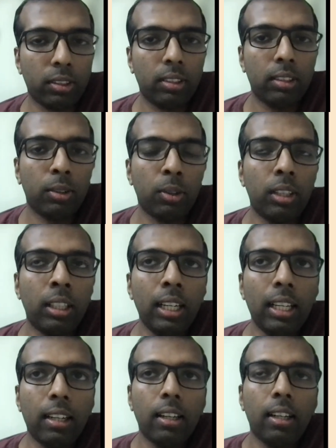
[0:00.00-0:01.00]
So
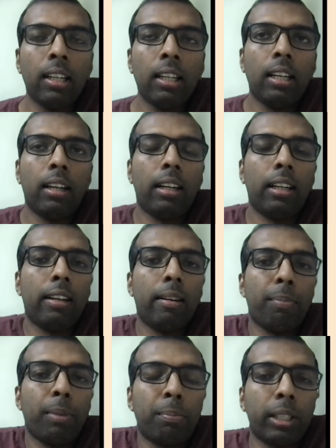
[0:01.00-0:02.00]
earlier,
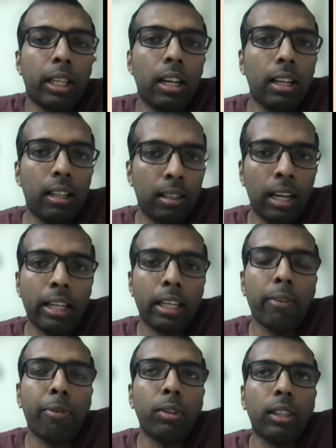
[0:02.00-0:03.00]
like if you
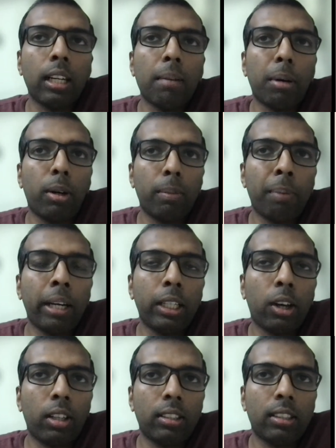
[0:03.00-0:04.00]
think about
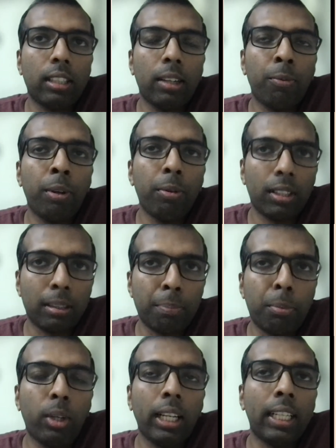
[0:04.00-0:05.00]
PyTorch, we were
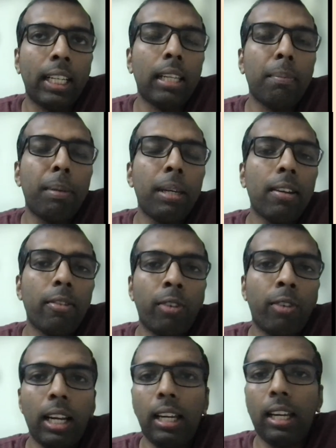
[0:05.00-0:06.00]
supporting DDP
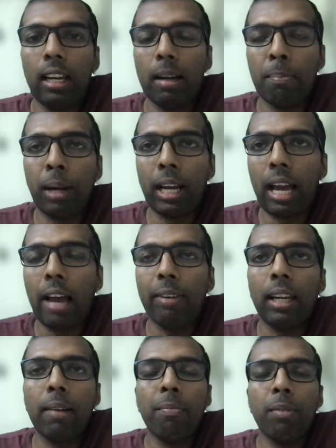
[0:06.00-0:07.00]
by having
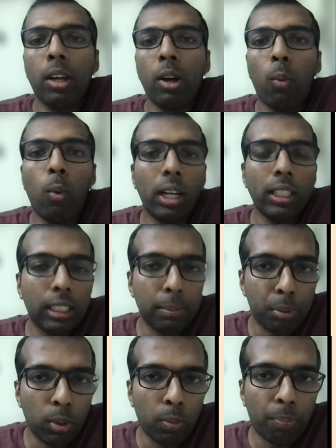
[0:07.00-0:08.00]
one
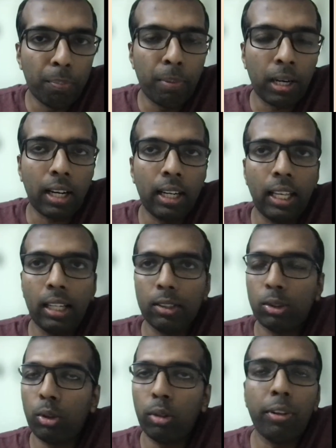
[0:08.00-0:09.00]
GPU per container. So
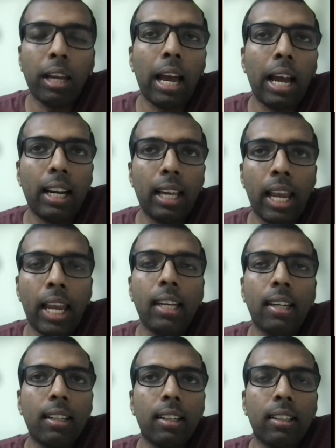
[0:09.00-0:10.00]
if we had 8
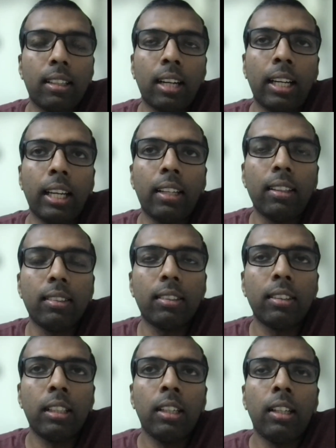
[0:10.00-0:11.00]
containers,
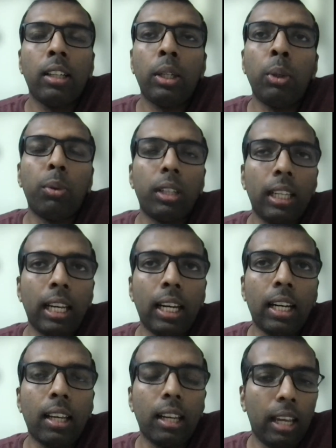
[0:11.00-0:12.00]
you would need
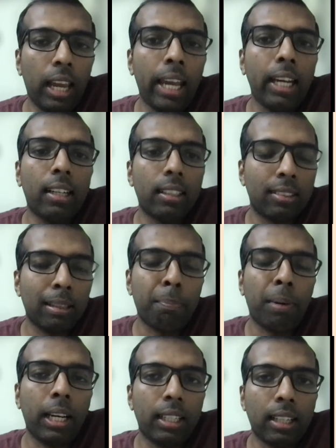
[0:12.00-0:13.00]
8
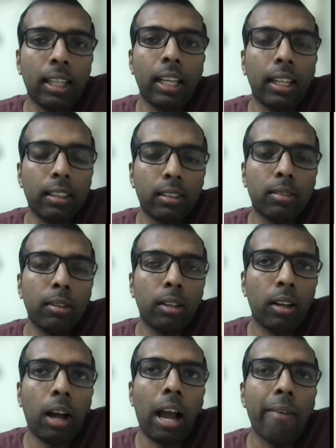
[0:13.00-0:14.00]
separate containers
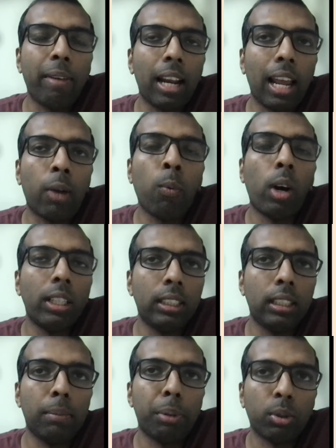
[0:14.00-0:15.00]
having like one
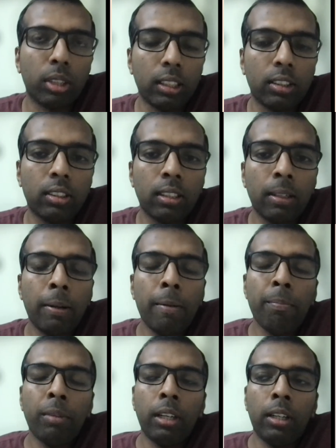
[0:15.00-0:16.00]
GPUs each.
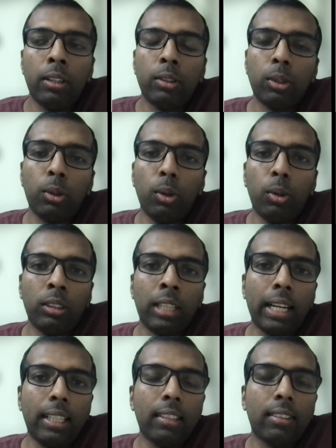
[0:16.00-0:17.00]
So that
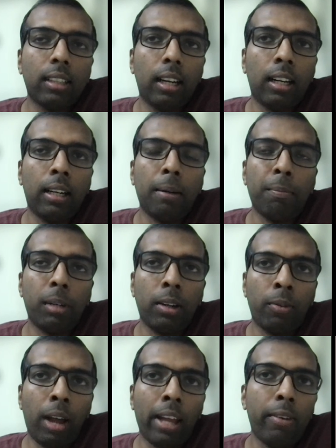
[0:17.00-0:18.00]
is,
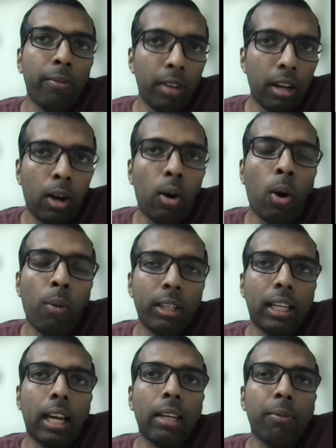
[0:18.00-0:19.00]
and over
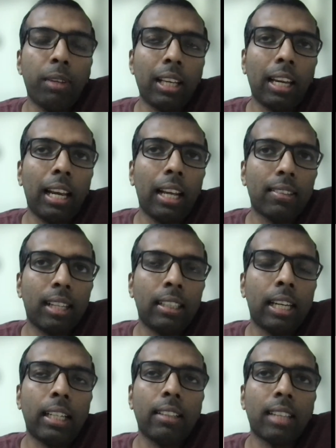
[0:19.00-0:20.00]
time, we realized that that
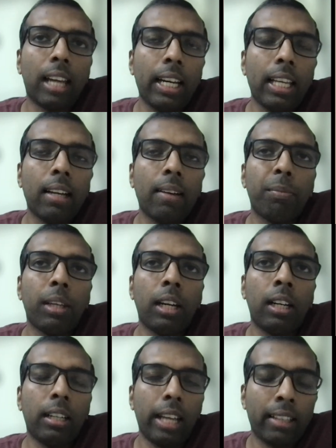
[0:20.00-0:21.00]
is adding
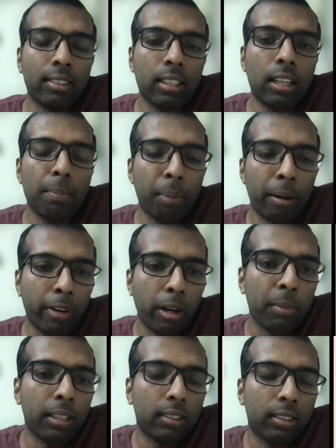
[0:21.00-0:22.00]
extra
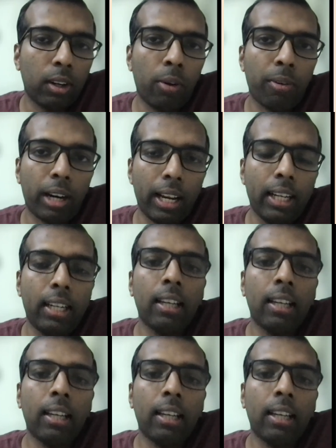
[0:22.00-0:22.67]
performance overhead.